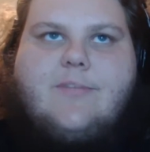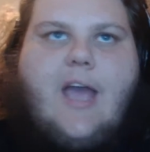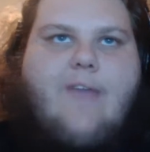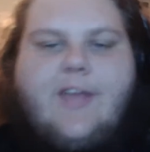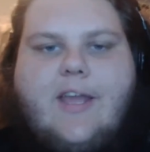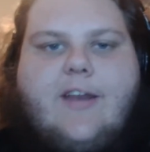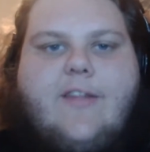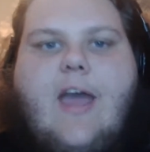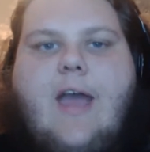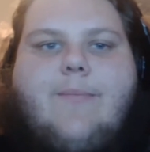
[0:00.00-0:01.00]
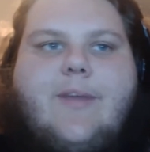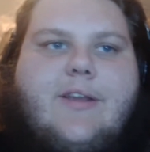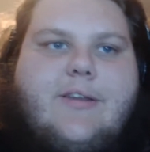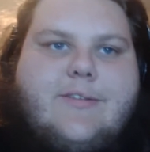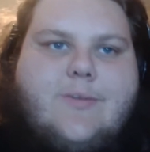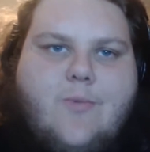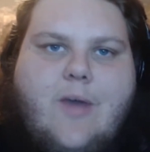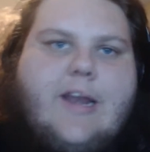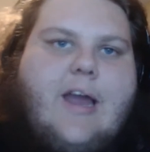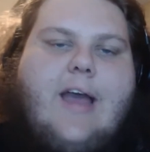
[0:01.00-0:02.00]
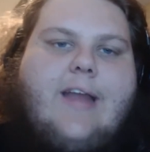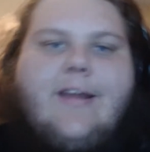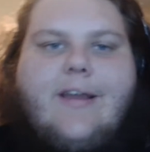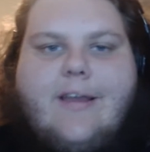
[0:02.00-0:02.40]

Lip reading: diving into that because why not?